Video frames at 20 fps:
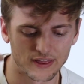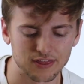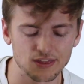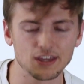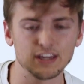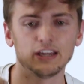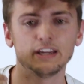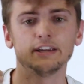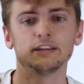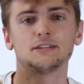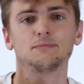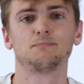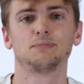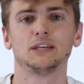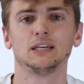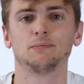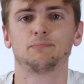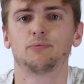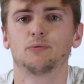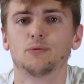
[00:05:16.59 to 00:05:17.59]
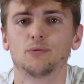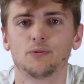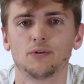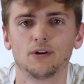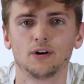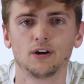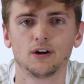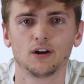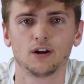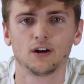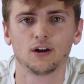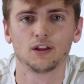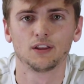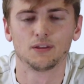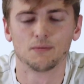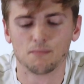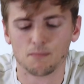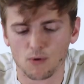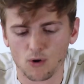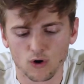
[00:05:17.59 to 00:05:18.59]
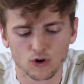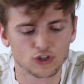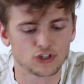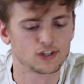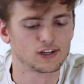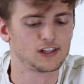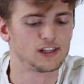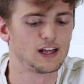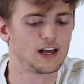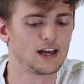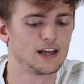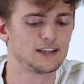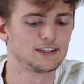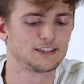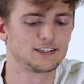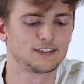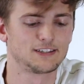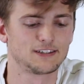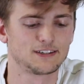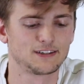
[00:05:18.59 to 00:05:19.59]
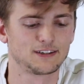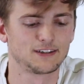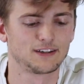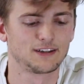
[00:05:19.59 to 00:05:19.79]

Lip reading: these people, the marginalized,